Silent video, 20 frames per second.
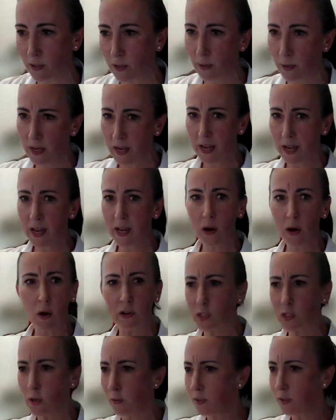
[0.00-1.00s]
So
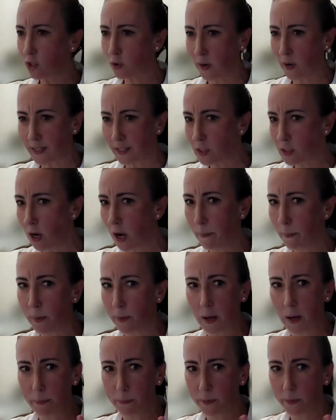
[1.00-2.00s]
also trying to
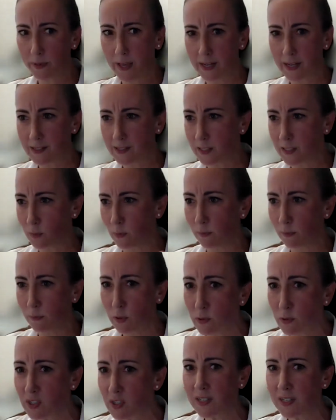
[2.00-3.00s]
top up cases with
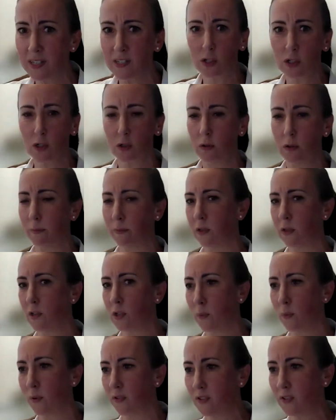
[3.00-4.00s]
mucinous
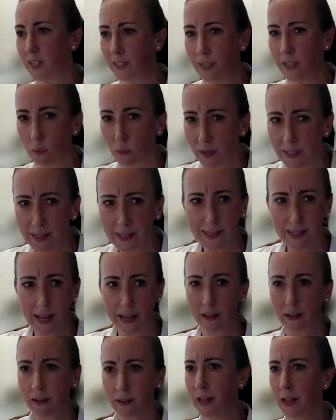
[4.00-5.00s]
tumors, with signet ring
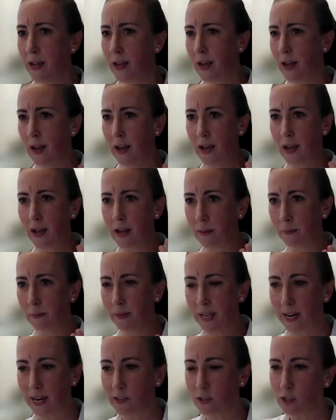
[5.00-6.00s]
cell
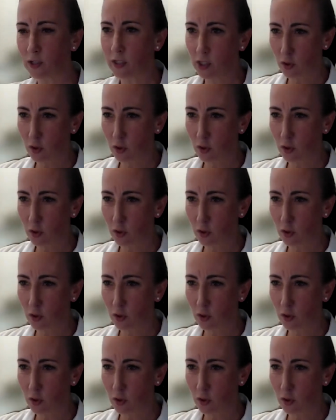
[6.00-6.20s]
cancers,